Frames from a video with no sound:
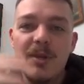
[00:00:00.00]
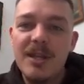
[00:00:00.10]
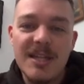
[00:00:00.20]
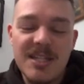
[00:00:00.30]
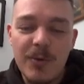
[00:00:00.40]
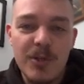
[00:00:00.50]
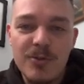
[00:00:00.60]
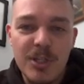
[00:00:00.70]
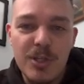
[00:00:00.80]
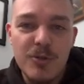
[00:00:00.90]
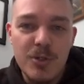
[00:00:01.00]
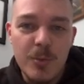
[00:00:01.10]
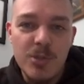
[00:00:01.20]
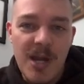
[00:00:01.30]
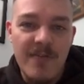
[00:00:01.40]
let's say we're using YouTube
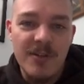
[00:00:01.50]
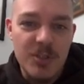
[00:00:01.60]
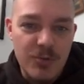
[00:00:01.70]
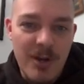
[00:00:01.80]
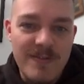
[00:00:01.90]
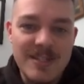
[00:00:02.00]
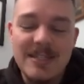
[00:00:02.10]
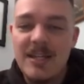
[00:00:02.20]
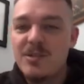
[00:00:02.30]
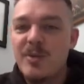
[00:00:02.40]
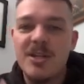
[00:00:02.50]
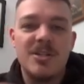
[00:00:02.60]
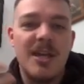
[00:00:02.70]
traffic to drive to the sales page.